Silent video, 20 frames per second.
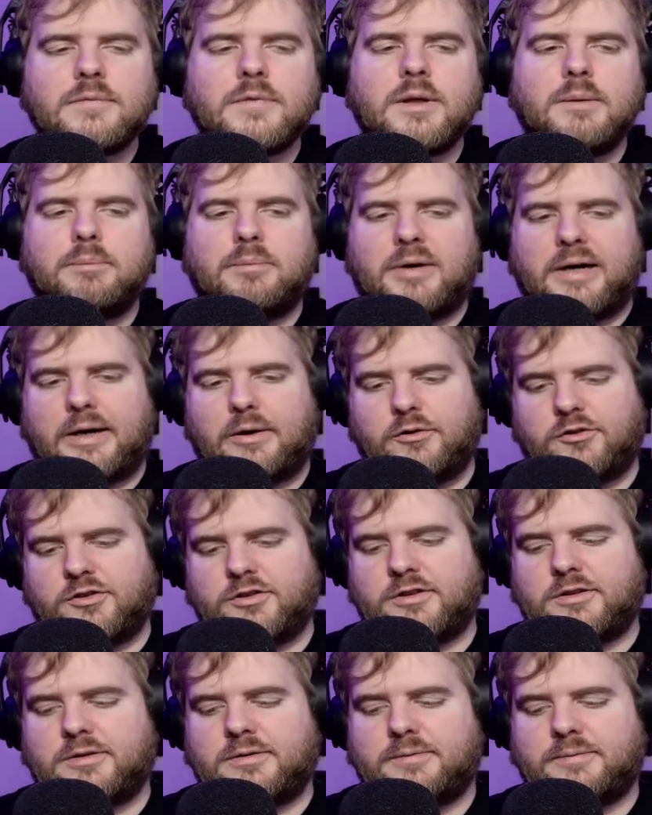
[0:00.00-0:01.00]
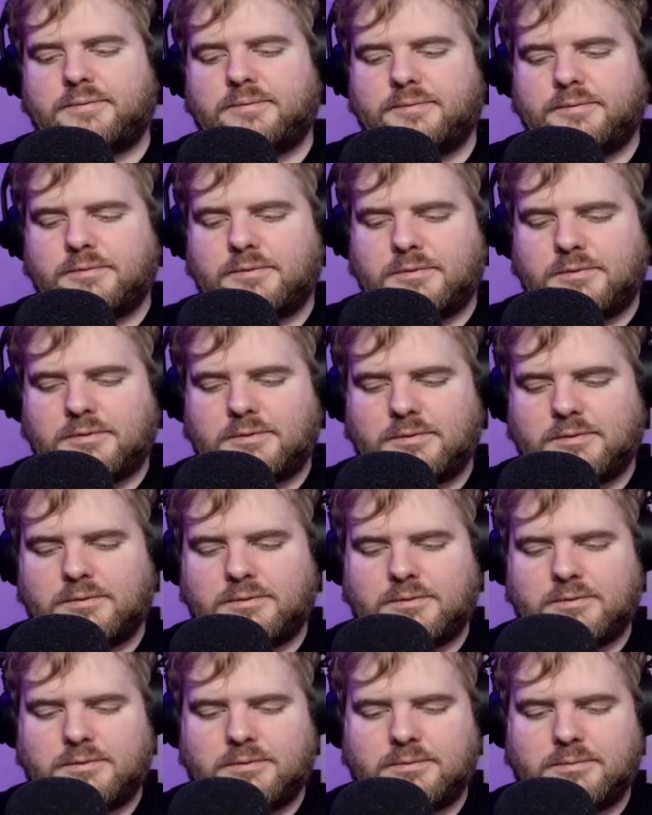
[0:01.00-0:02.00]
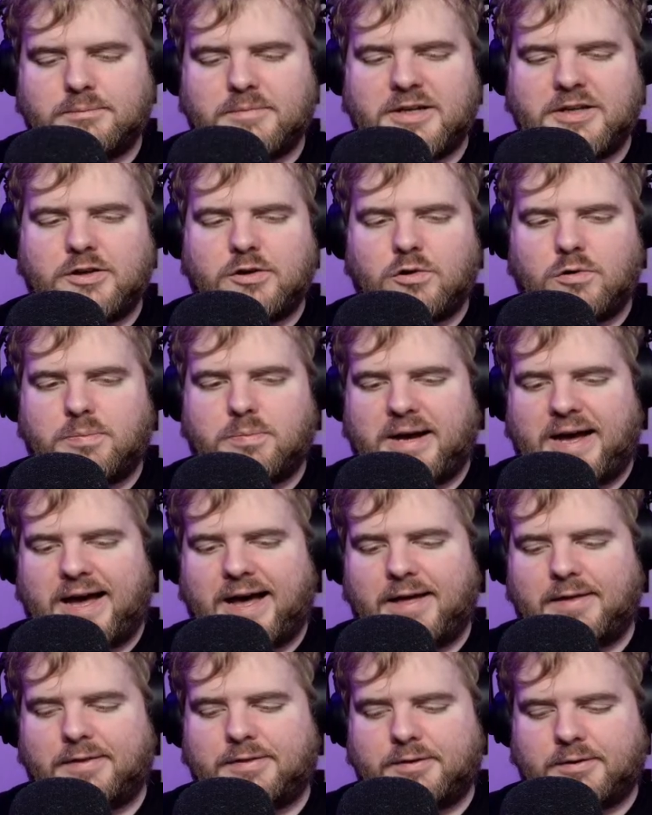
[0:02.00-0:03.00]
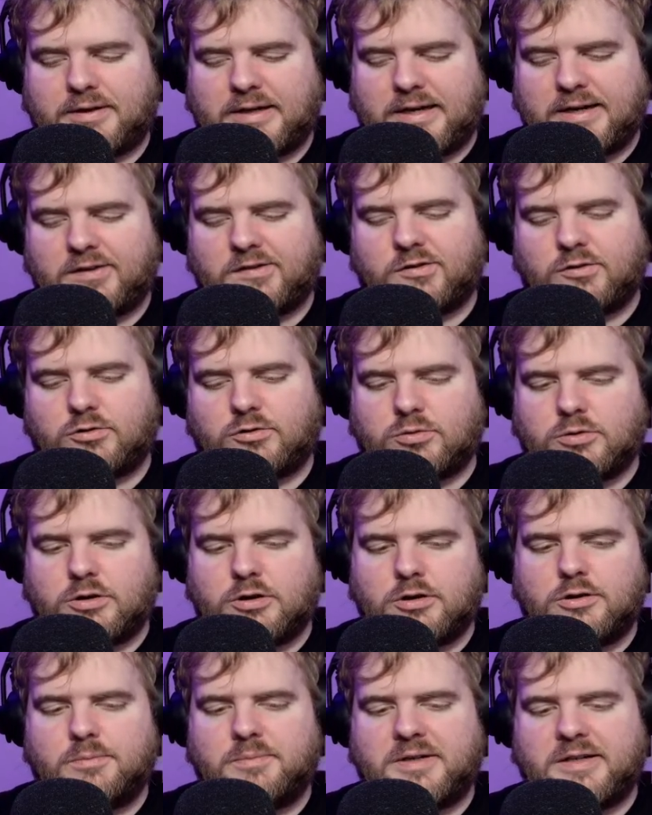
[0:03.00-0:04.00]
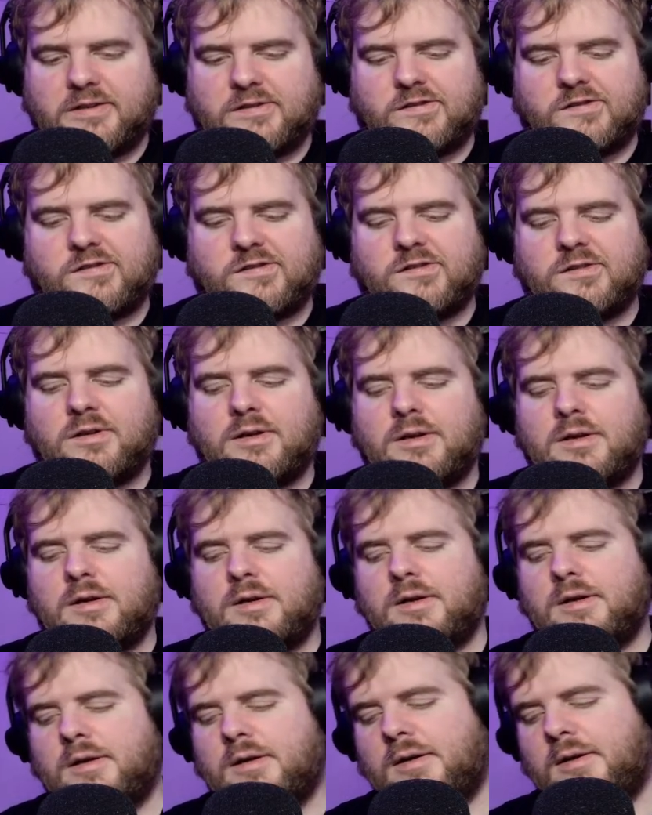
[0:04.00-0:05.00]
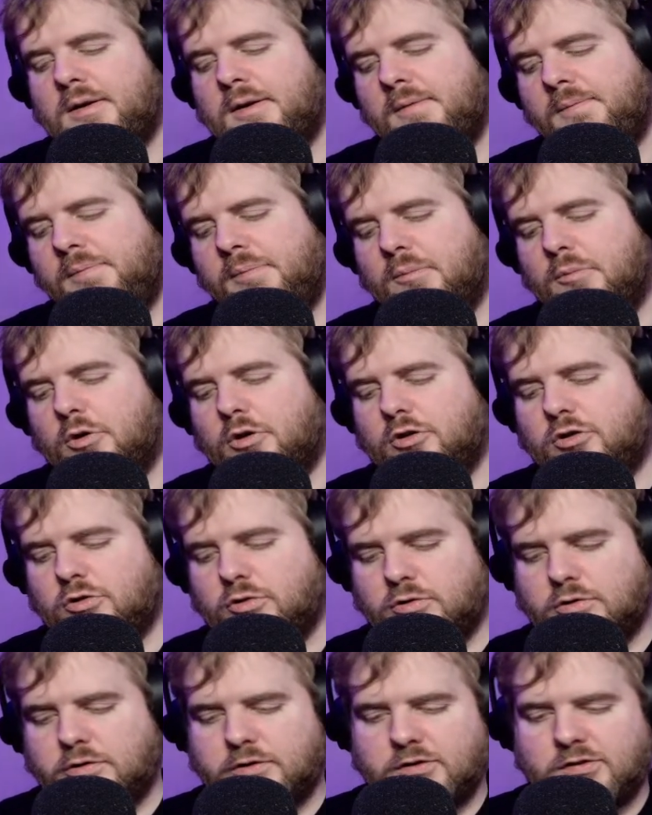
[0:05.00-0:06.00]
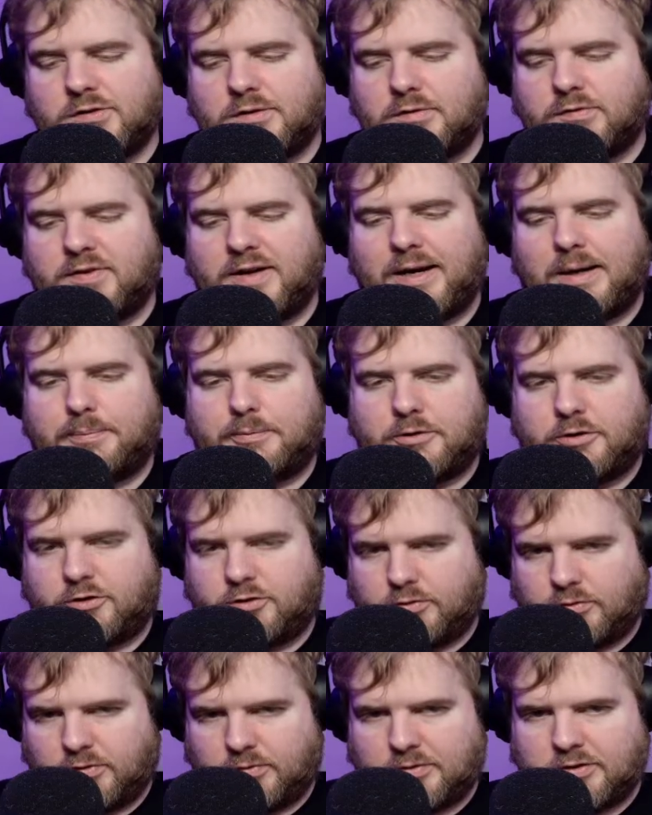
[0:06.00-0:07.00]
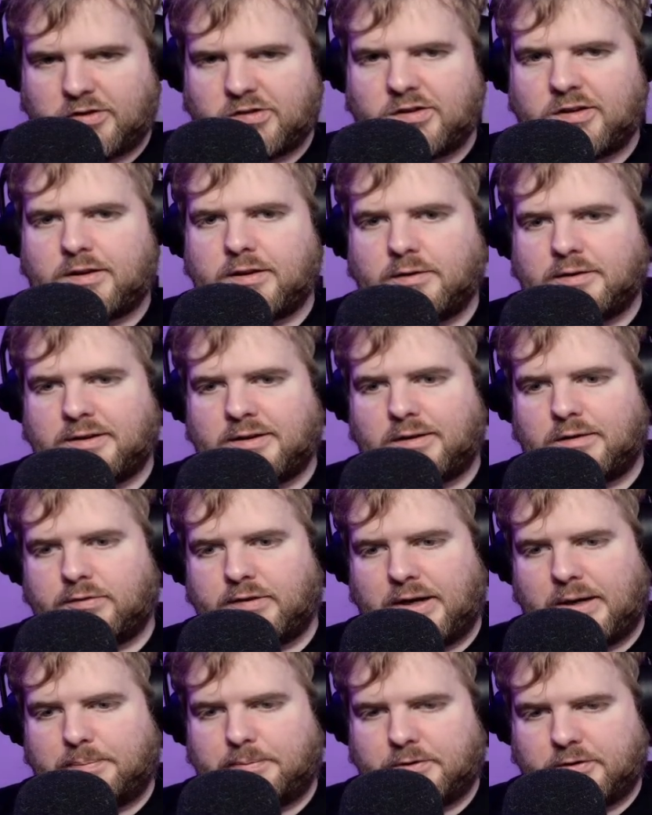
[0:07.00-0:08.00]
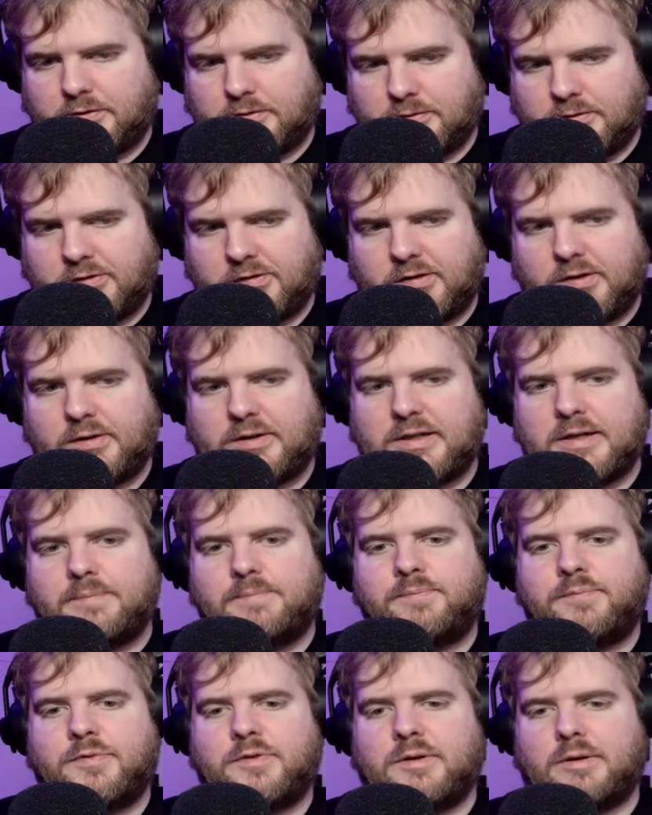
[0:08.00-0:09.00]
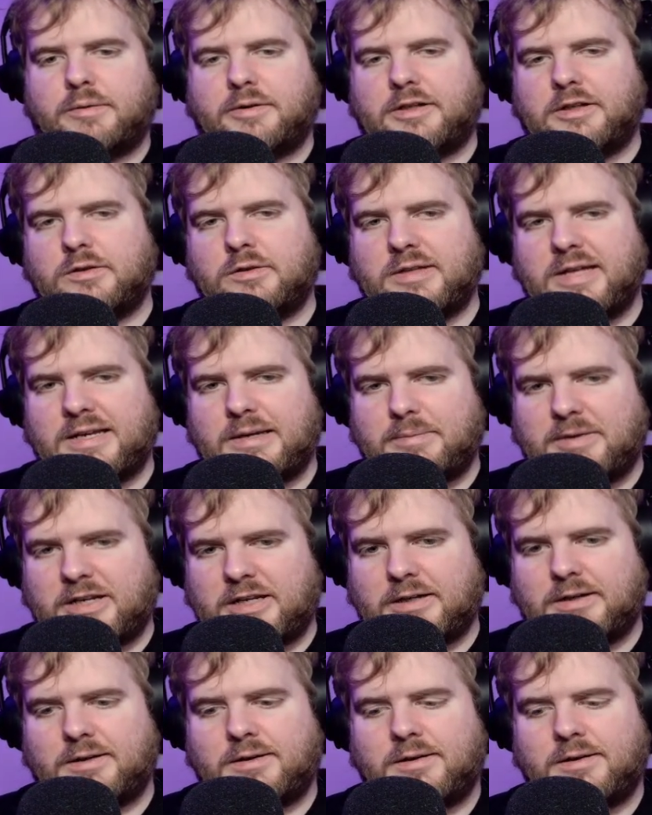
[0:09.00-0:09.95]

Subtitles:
Browser, menu path. Okay, so Chrome, it's more tools, developer tools. We just need to look at the developer tools. Okay, well, we can do that in a minute.